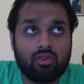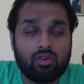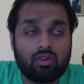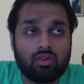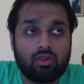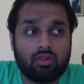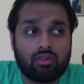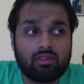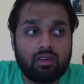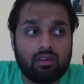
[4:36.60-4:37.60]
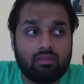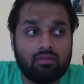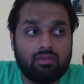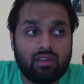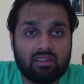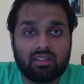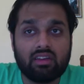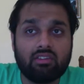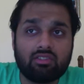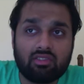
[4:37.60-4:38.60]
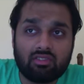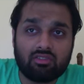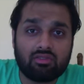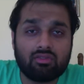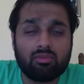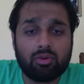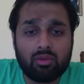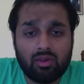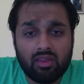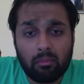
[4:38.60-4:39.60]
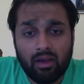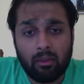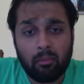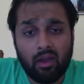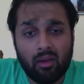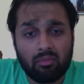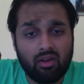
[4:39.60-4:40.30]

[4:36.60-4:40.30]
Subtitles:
let's say, ventilation issues, you put them on the BiPAP.